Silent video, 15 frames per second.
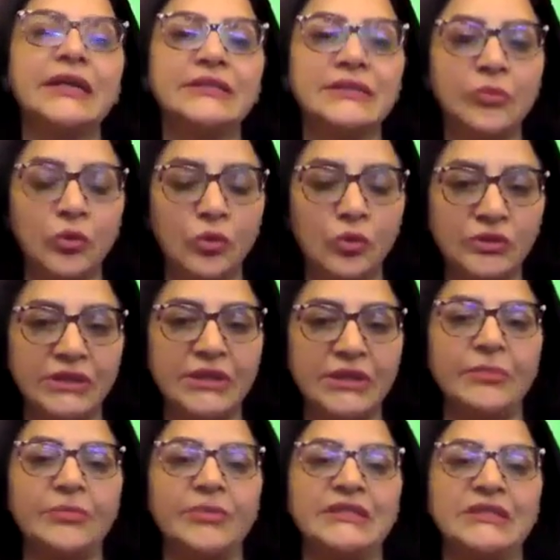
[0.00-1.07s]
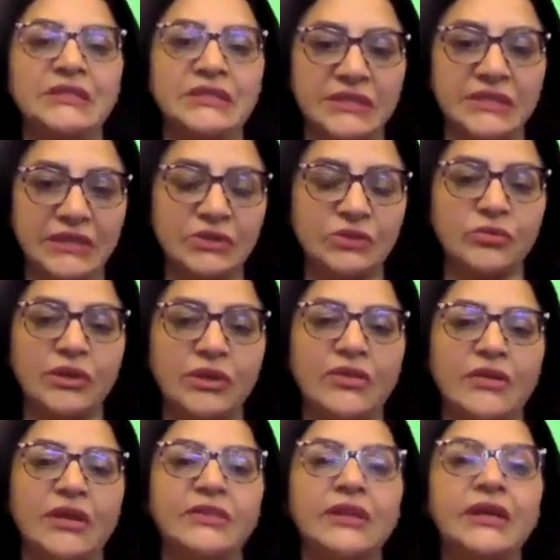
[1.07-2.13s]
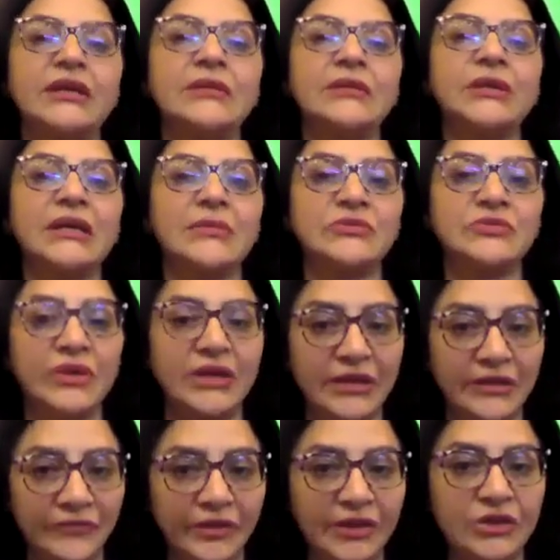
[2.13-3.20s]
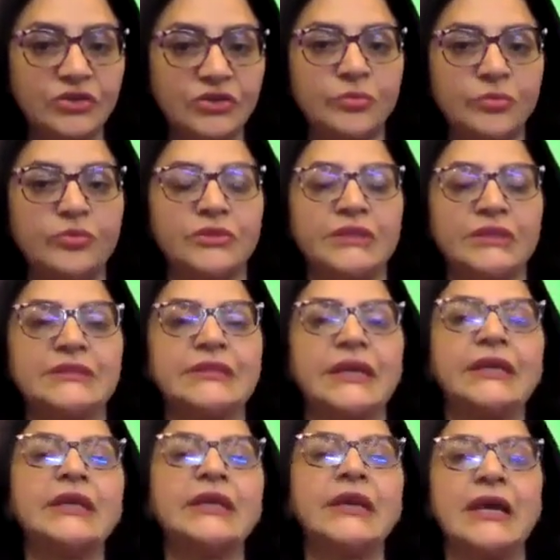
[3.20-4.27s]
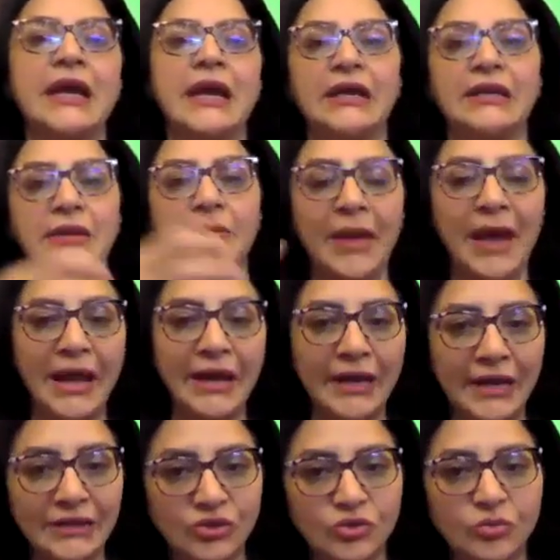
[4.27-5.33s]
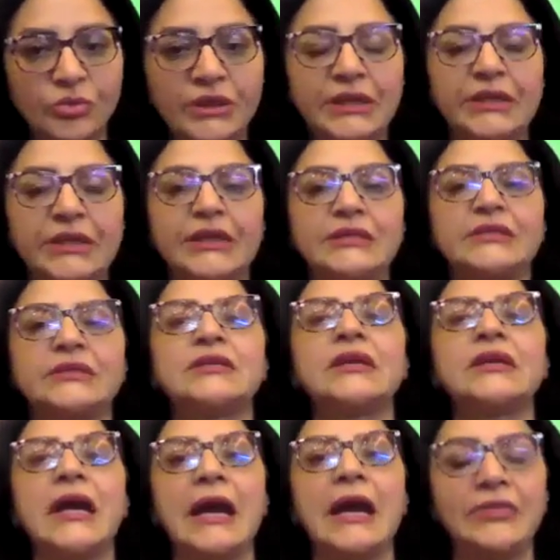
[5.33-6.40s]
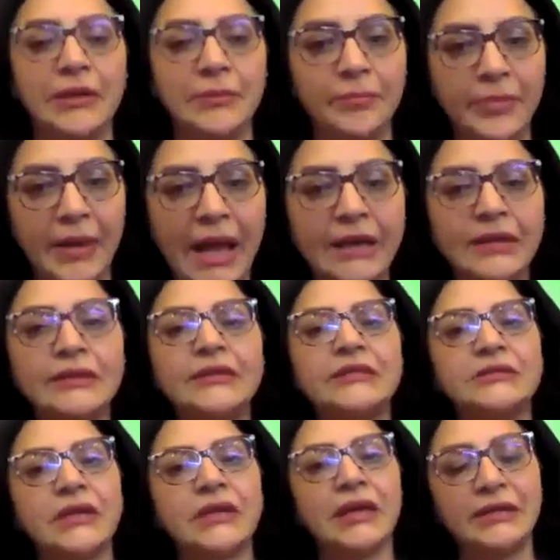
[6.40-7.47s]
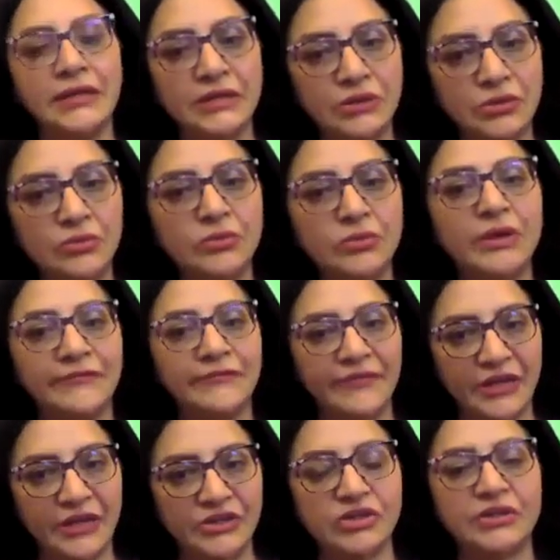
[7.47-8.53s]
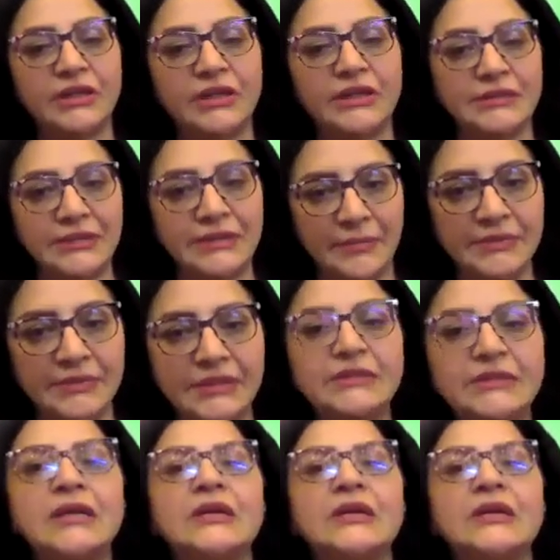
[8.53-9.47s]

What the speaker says: gets bloated up, it sticks together, and then it becomes very difficult to put inside, and a bag has to be created, and that bag can lead to infection and sepsis.